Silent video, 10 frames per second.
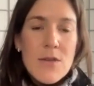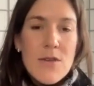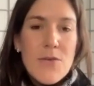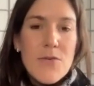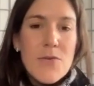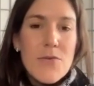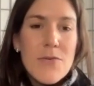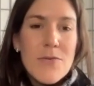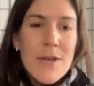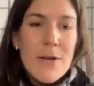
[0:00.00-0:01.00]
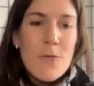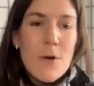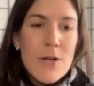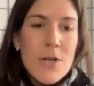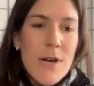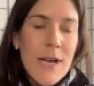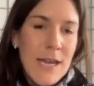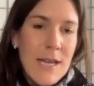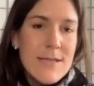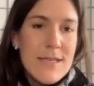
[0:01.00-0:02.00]
you can work your
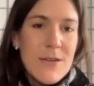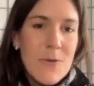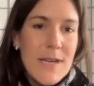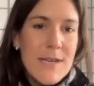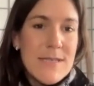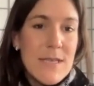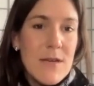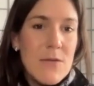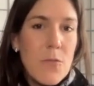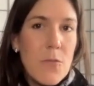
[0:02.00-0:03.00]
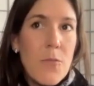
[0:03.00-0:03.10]
hands in a way to see,